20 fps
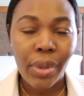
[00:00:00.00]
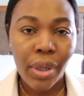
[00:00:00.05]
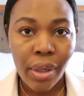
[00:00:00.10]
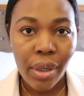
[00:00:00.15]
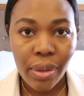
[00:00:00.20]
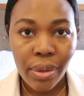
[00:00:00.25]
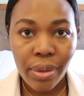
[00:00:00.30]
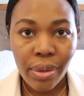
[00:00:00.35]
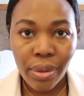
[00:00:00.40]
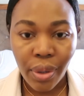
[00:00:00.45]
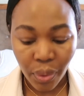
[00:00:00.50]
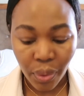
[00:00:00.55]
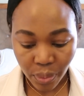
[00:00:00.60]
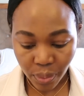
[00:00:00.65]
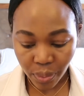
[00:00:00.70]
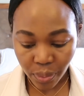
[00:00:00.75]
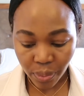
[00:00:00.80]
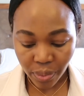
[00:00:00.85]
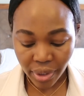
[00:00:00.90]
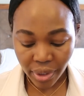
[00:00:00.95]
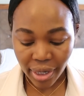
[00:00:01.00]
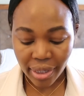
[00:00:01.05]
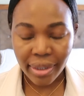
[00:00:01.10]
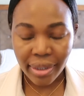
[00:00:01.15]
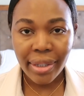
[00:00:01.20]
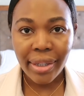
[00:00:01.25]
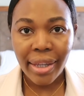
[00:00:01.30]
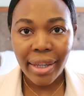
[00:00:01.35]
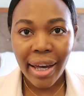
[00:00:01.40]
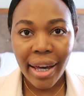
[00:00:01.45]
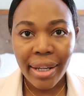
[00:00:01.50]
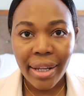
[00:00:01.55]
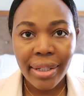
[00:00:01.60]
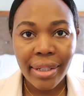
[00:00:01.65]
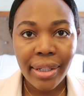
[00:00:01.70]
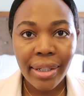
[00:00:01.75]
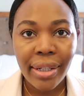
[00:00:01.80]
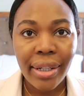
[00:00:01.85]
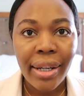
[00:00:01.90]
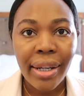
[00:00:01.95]
So that's
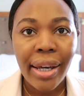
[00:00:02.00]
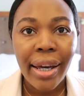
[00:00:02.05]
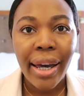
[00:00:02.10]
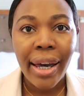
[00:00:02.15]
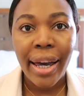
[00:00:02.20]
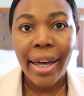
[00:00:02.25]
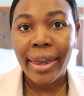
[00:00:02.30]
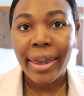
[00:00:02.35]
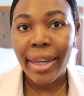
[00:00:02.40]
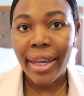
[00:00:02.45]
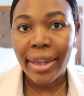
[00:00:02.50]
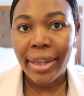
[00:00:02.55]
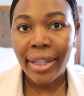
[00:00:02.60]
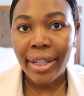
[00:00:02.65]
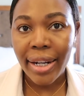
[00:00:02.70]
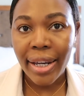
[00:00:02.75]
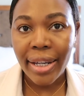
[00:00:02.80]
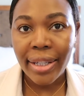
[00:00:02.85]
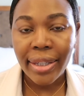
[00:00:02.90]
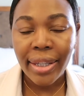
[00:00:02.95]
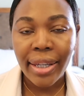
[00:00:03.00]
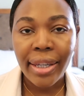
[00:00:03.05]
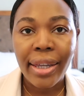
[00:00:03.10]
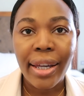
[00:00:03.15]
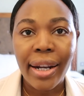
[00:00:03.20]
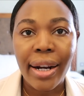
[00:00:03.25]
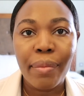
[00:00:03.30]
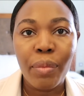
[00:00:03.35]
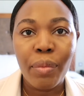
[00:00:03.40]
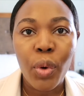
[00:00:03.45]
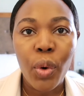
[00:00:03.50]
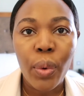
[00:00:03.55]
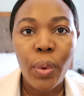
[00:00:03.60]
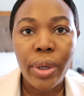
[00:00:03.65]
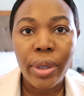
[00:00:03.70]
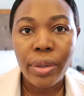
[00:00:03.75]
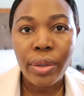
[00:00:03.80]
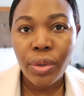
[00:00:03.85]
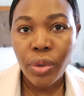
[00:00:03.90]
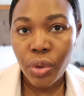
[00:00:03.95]
that, and then the next thing that I'm
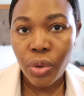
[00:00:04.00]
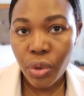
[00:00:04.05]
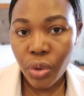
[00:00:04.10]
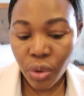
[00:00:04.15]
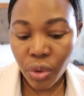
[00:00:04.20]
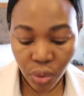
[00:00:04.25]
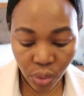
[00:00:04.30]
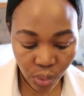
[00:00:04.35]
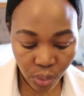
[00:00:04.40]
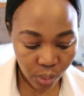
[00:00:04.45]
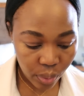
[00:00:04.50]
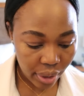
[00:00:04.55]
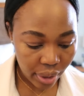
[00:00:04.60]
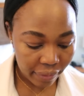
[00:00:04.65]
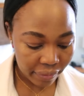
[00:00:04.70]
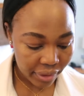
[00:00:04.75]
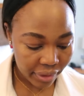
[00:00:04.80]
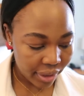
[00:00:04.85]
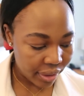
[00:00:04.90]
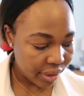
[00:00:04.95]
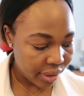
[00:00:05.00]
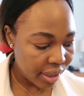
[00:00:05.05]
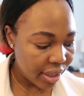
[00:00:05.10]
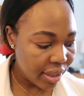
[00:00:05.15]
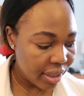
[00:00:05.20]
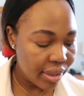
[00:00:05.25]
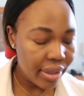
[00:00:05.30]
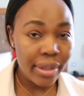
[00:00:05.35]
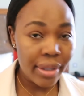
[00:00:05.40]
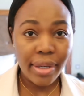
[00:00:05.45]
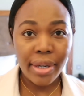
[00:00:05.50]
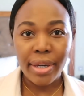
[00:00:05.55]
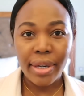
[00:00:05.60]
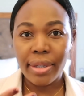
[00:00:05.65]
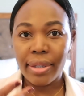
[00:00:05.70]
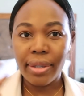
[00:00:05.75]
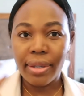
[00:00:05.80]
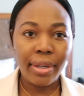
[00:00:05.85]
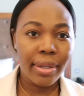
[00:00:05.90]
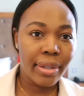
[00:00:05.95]
going to do after this
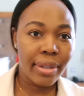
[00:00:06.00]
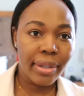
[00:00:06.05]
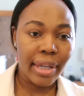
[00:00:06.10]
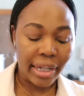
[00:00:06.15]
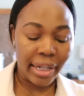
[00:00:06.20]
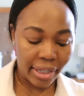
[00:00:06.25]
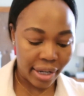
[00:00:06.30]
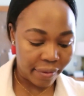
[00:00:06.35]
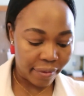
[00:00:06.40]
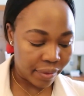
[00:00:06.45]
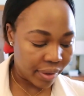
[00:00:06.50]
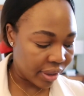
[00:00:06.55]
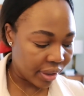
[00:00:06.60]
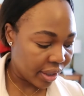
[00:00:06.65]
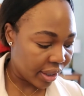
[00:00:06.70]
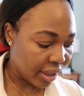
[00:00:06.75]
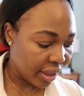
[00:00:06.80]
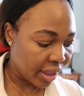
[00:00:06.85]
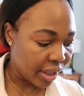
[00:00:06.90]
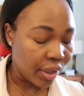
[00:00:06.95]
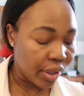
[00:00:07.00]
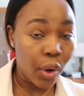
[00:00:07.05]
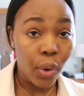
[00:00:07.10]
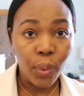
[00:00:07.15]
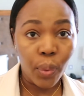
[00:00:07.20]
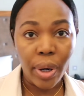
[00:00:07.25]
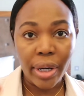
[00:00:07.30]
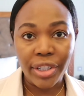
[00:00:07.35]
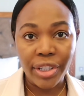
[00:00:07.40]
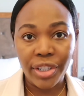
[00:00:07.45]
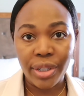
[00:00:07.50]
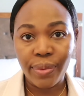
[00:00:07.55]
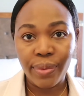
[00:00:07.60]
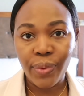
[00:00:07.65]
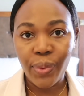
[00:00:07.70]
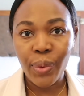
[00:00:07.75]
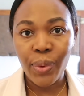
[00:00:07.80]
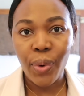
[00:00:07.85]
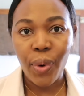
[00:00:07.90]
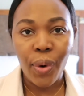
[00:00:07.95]
is set everything in. Oh, I just
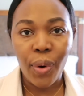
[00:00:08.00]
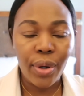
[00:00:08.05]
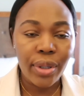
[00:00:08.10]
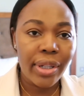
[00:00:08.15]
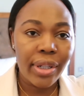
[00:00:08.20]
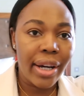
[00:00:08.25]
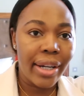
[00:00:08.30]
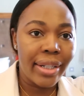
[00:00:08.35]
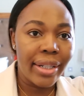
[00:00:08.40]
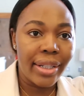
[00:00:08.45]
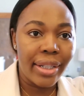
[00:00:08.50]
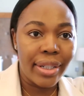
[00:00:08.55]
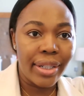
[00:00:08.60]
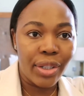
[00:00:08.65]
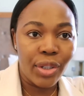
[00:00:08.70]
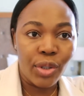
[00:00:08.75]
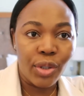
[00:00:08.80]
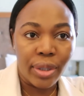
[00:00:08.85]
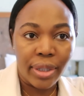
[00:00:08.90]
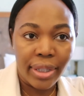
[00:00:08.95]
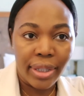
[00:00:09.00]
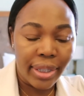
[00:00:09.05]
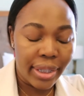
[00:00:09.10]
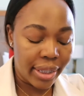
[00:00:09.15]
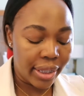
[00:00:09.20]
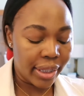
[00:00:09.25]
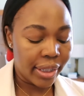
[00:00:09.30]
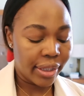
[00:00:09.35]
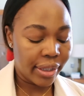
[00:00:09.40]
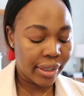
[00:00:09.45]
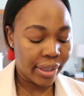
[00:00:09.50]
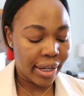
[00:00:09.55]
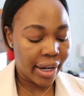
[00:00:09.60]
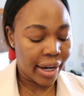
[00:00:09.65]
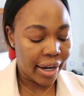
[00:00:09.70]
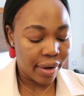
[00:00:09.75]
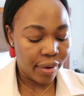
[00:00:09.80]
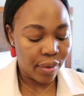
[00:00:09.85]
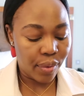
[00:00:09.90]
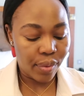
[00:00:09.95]
forgot, I need a concealer
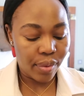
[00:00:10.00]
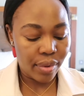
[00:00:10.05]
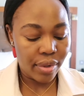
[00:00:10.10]
now.